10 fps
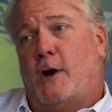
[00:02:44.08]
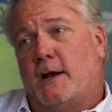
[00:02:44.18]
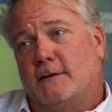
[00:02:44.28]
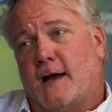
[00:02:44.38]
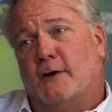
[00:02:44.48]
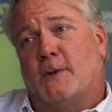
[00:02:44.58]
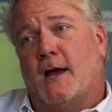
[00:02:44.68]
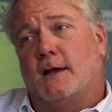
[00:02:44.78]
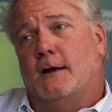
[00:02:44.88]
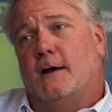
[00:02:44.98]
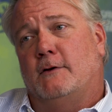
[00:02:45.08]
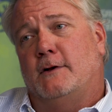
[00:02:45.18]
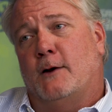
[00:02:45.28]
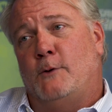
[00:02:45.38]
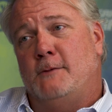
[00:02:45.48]
branding ties back in, Evan,
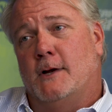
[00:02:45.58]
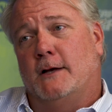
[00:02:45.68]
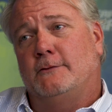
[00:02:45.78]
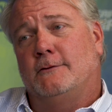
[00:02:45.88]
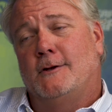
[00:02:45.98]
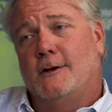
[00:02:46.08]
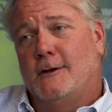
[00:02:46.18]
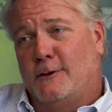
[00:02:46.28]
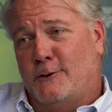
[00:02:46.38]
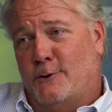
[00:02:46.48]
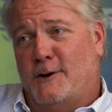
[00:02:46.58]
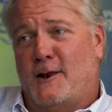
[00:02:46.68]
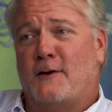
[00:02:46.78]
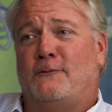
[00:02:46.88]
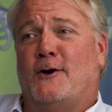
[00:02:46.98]
that we miss. Go to an
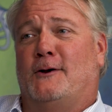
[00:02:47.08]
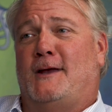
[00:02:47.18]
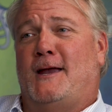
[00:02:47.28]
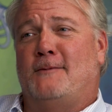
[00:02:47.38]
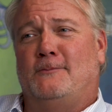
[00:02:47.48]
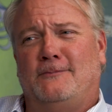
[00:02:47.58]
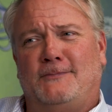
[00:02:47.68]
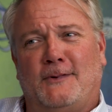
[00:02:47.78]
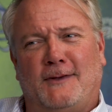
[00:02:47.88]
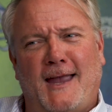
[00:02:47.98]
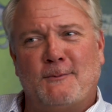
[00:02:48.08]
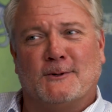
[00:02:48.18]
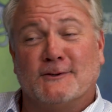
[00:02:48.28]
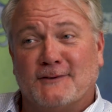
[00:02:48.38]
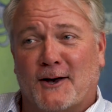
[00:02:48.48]
NFL game. The game
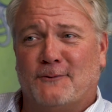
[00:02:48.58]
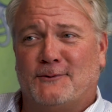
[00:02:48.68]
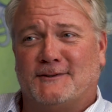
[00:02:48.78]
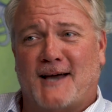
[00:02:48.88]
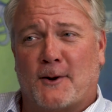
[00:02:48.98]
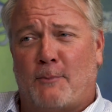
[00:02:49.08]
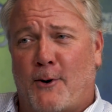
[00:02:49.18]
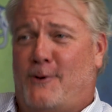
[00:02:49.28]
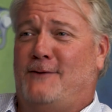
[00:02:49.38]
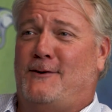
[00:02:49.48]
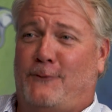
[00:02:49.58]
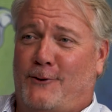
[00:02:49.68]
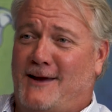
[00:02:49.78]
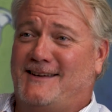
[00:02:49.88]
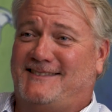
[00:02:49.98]
itself is kind of part of it. If
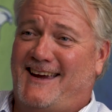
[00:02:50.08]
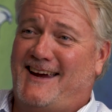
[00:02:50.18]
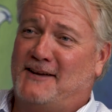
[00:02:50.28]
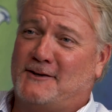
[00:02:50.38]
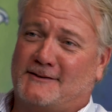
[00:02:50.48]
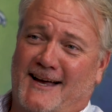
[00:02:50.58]
you're in the stands, it's